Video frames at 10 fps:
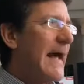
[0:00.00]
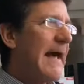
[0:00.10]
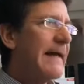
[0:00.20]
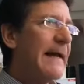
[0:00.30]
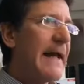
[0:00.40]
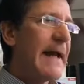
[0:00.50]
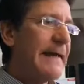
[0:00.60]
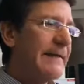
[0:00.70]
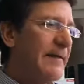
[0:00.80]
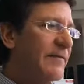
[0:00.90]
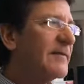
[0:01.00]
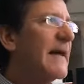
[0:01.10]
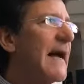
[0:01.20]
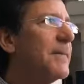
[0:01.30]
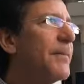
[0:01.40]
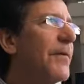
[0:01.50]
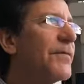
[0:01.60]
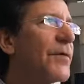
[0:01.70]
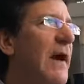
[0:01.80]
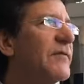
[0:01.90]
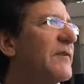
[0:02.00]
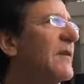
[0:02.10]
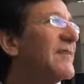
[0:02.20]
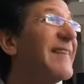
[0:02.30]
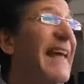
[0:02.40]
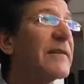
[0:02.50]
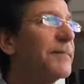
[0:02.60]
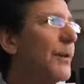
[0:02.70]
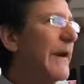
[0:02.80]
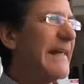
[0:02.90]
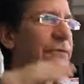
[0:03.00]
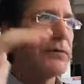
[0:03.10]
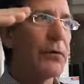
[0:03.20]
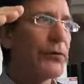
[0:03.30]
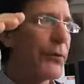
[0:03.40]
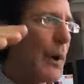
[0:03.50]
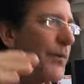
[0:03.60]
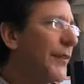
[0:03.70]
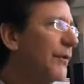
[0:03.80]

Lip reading: And in this type of crisis, it's exponential growth.